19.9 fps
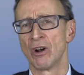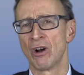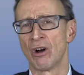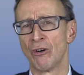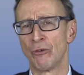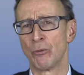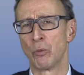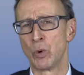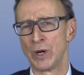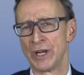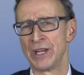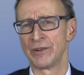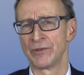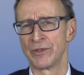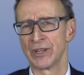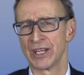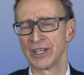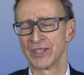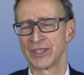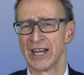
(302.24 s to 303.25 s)
of winning
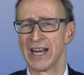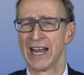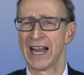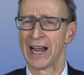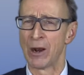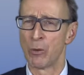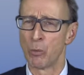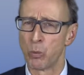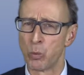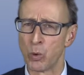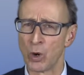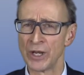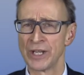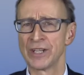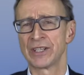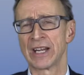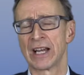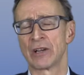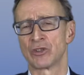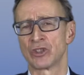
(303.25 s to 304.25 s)
this? And what is our